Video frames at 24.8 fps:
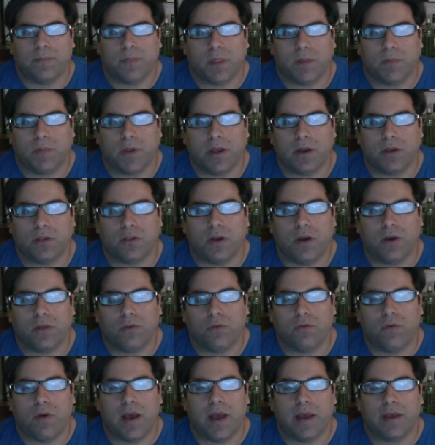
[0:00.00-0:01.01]
because
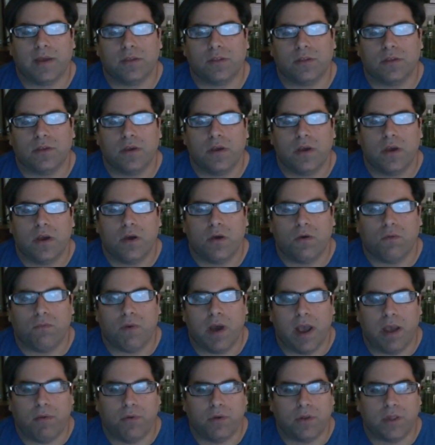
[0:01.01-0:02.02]
otherwise
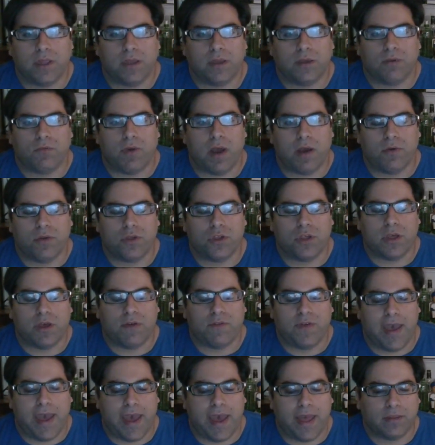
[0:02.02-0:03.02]
Why would she
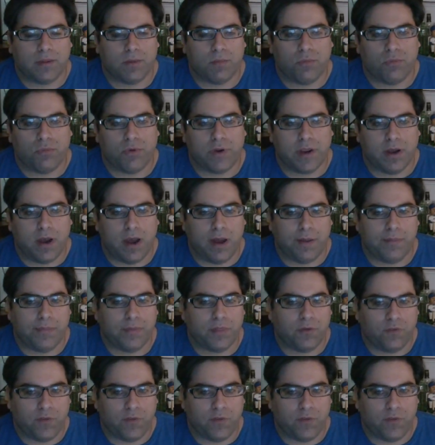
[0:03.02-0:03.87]
have had to bring up the